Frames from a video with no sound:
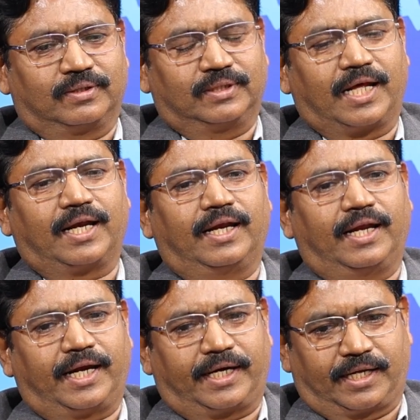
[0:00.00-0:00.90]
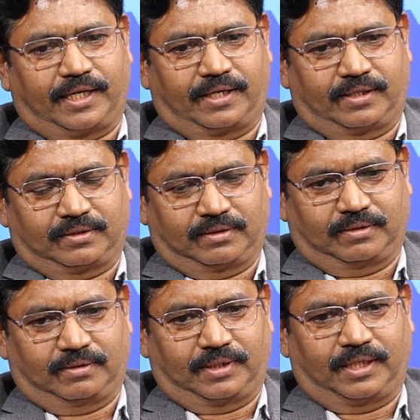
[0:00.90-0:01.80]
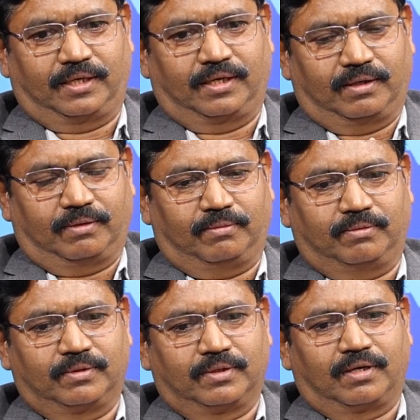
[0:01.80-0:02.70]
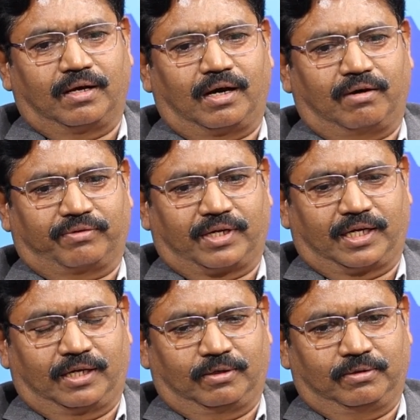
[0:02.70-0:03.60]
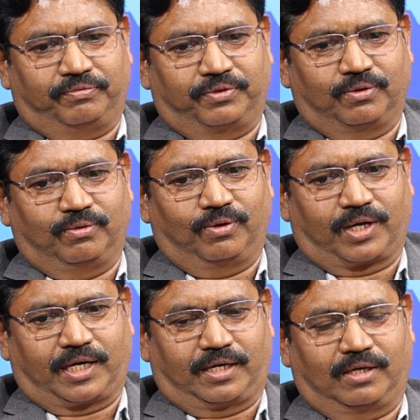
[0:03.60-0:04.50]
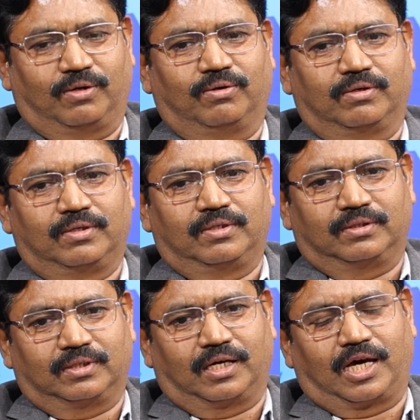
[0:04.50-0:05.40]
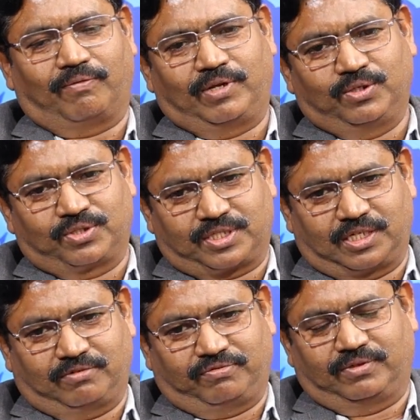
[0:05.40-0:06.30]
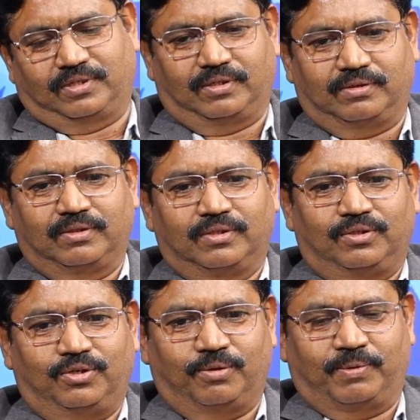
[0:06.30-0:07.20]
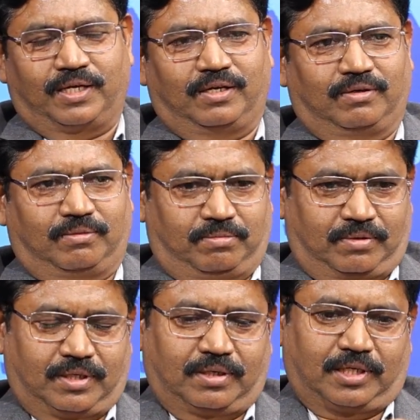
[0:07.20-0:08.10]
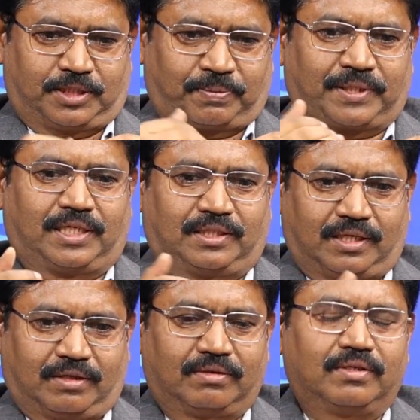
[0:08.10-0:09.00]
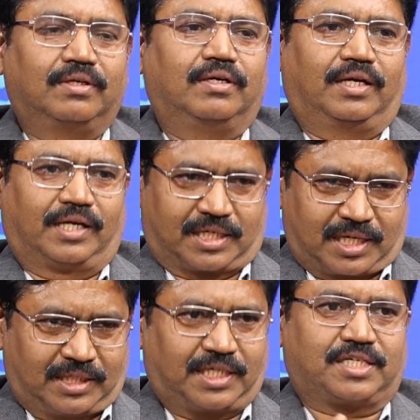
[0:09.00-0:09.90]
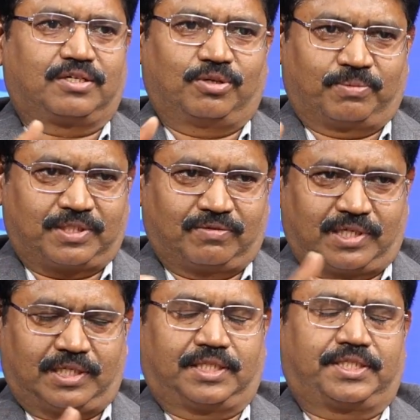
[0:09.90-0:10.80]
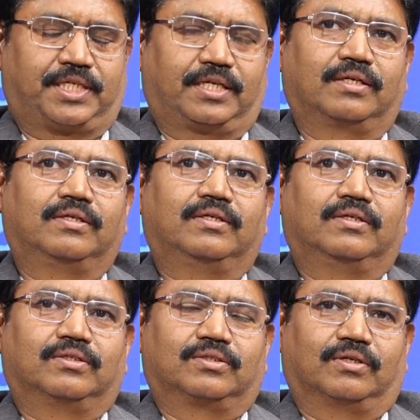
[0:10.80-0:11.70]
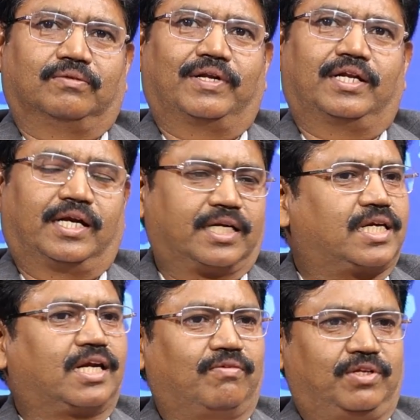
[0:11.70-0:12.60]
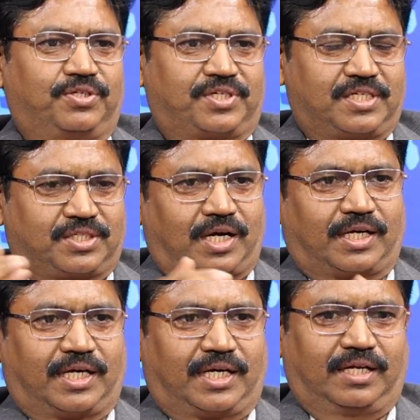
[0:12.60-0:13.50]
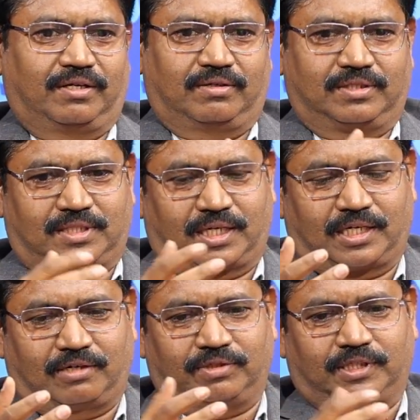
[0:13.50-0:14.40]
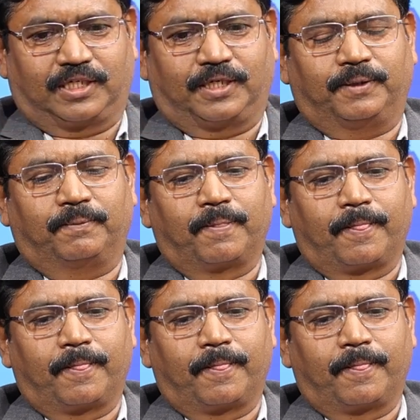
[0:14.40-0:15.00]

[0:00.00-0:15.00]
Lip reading: then later, so in after if you look at the evolution of human, especially the industrialization, human civilization. So when industrial revolution started, it started with a